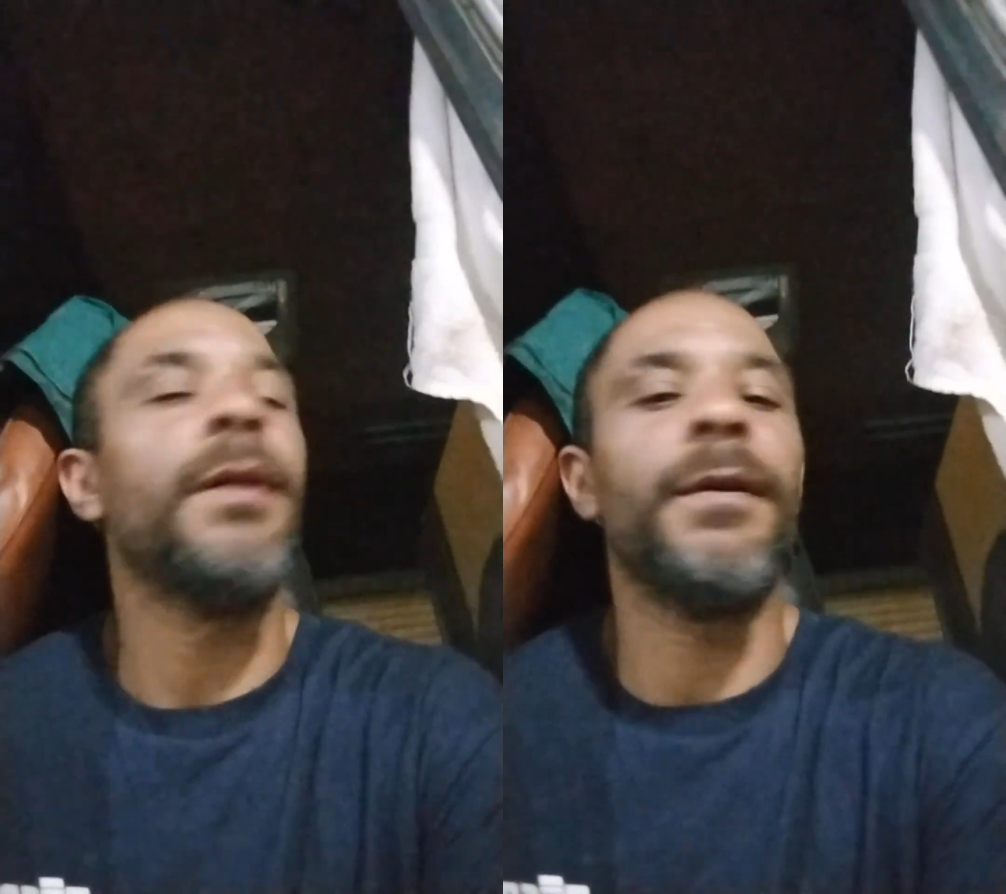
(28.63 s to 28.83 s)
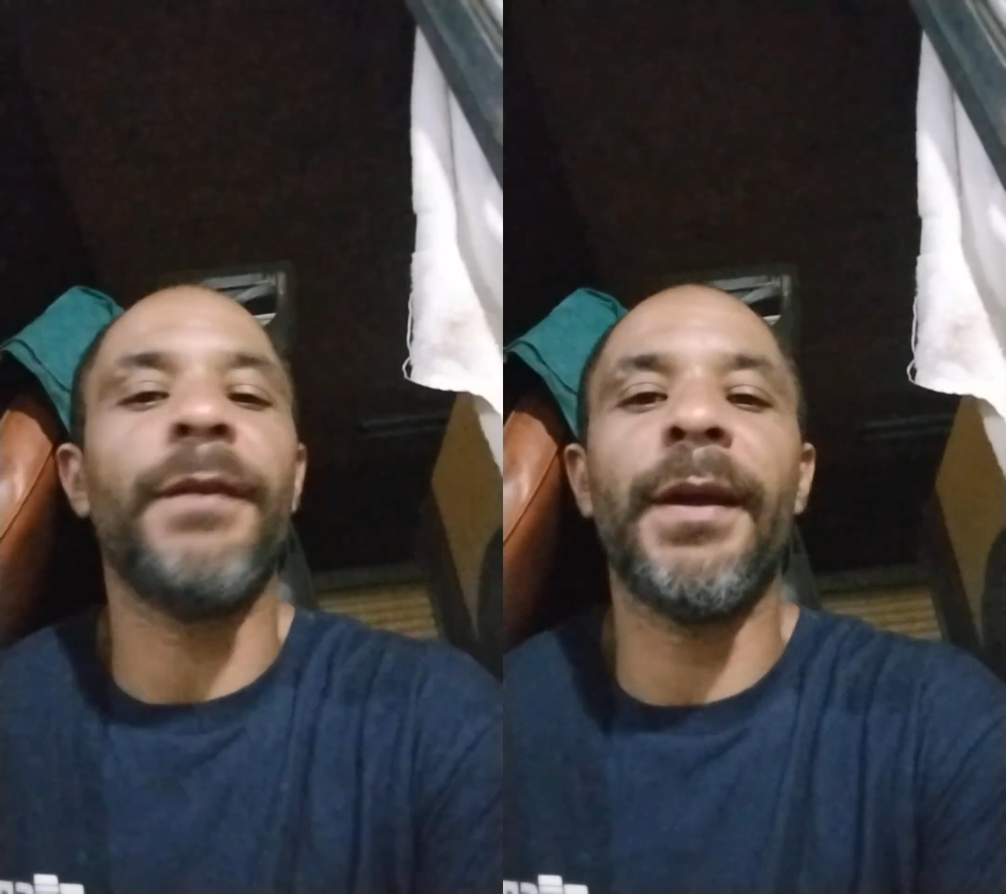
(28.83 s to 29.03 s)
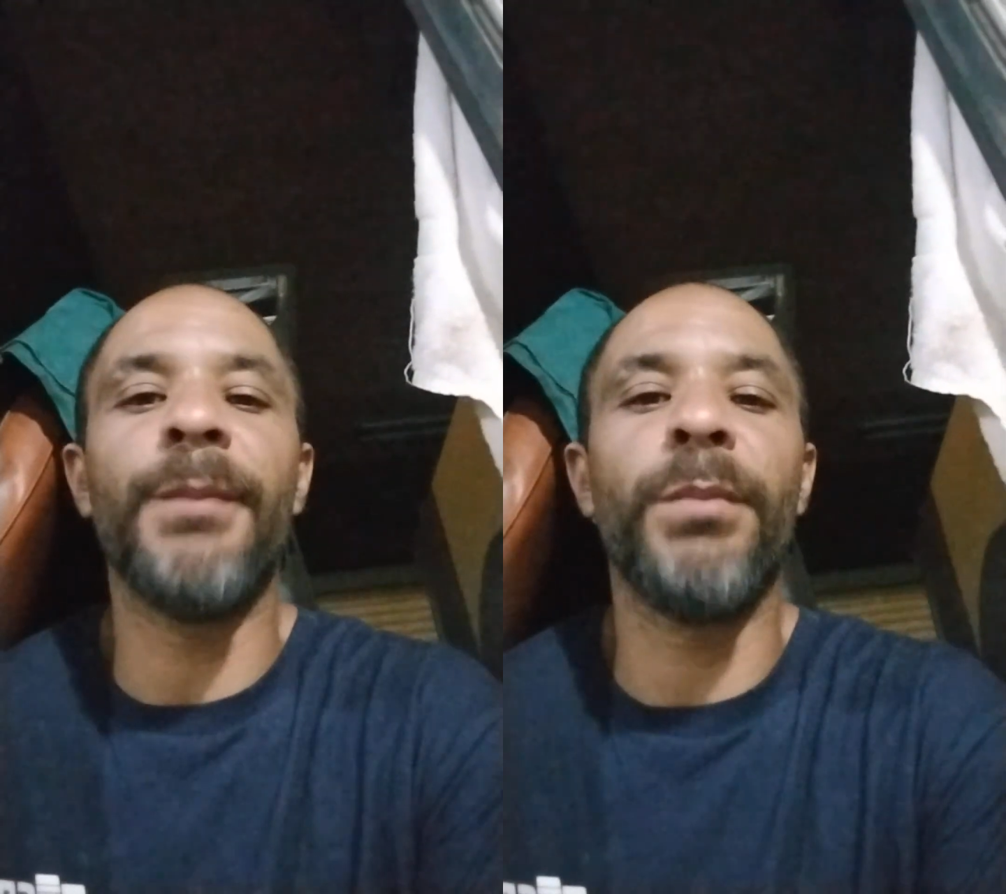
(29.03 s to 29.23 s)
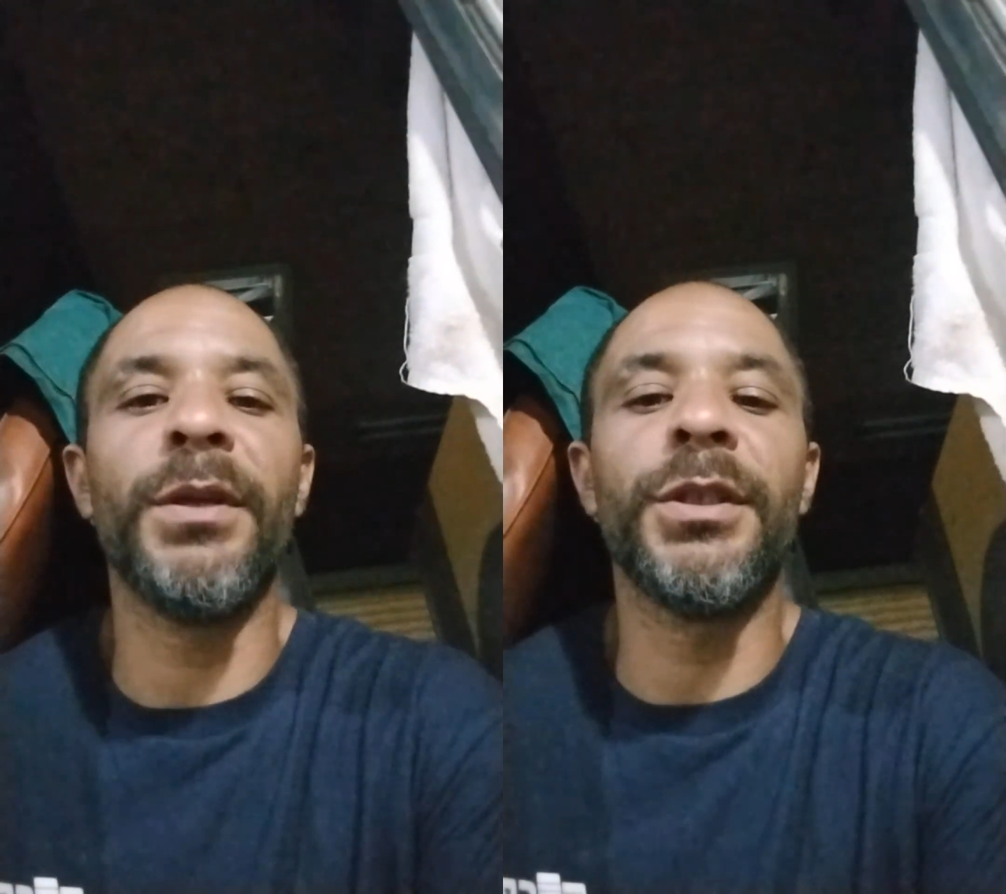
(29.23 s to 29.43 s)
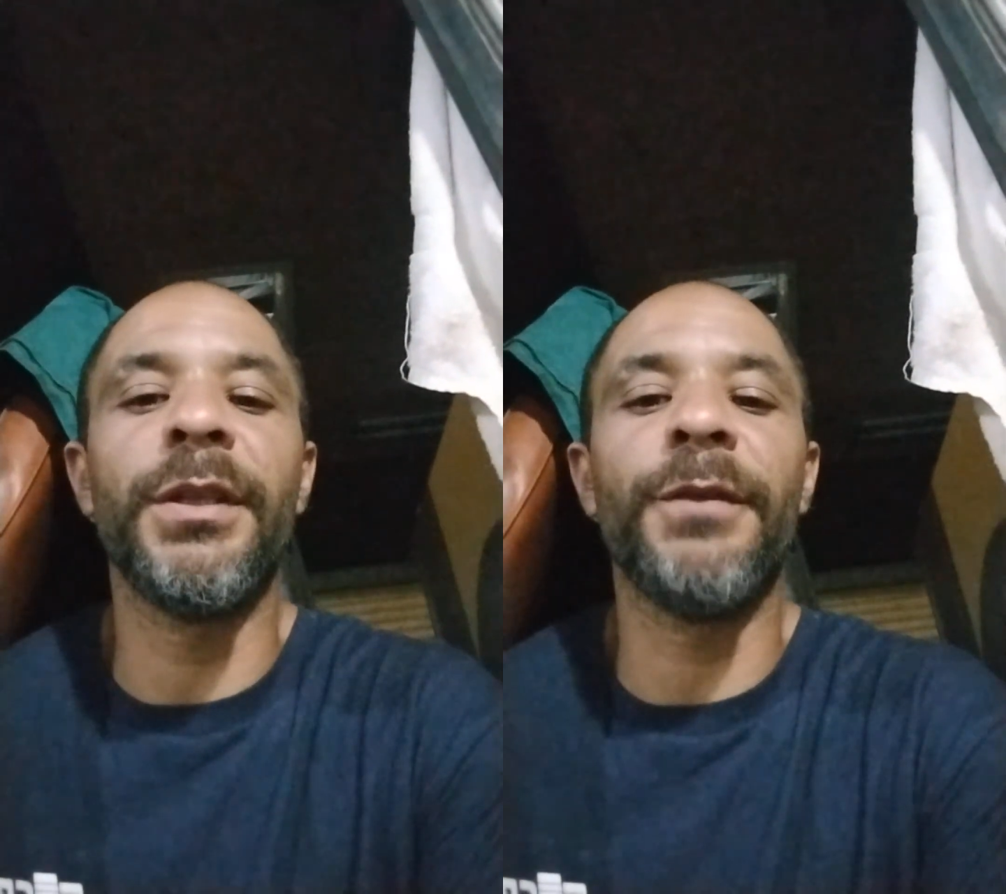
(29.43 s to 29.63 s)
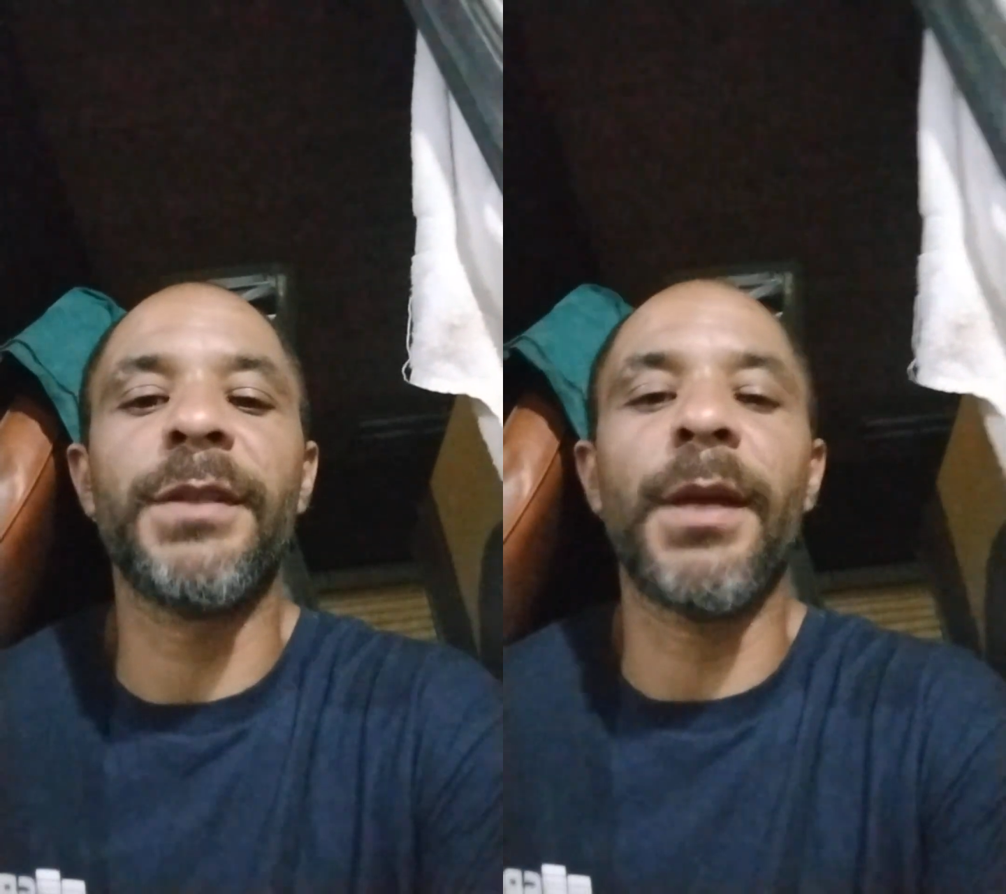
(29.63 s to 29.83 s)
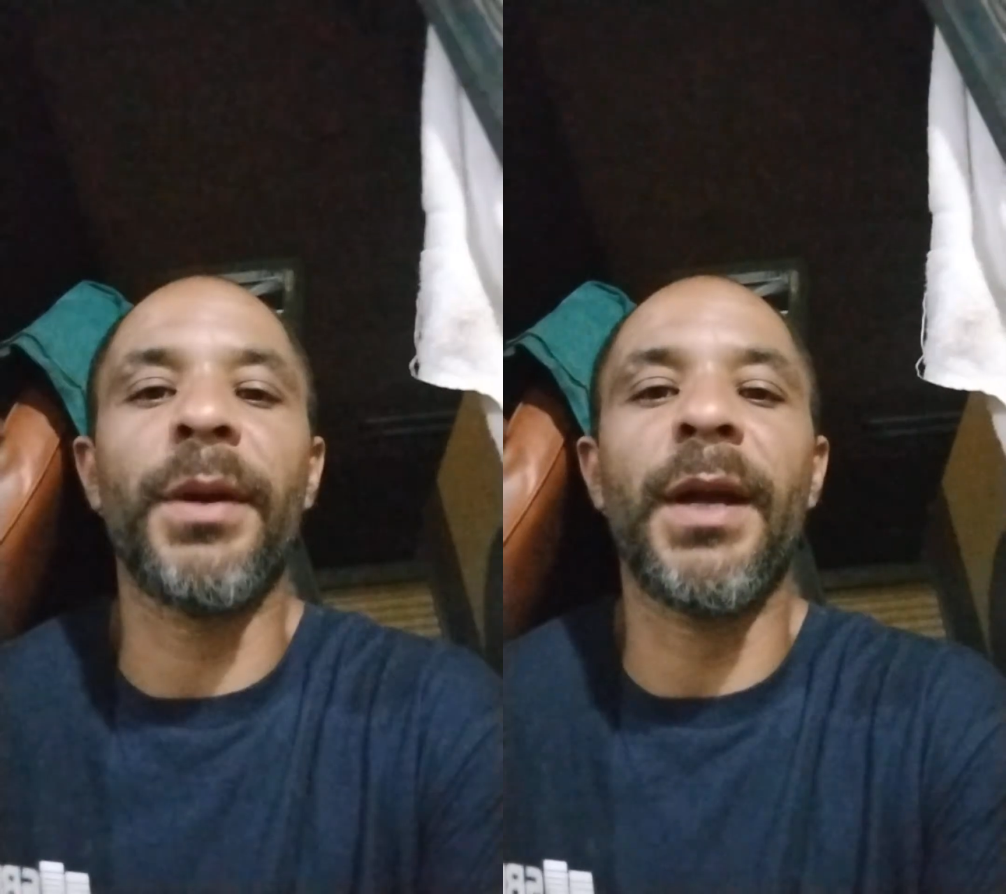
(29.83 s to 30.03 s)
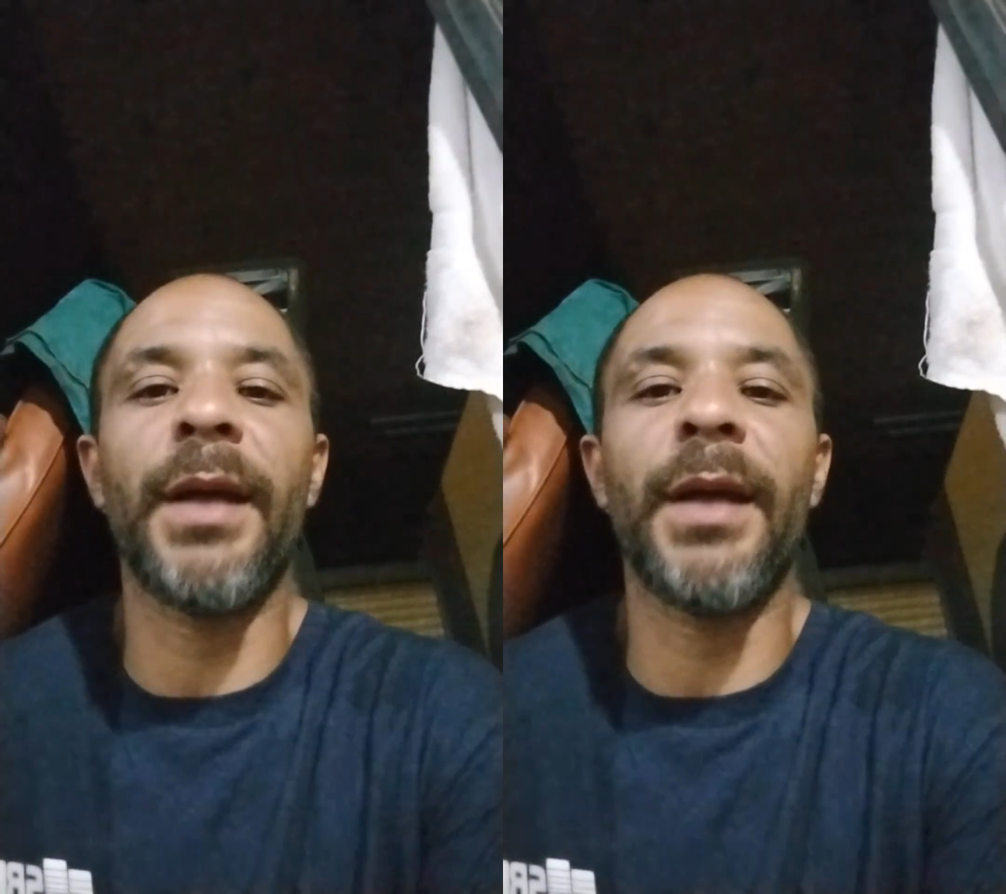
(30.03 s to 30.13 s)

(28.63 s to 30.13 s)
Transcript: had a bunch of different type of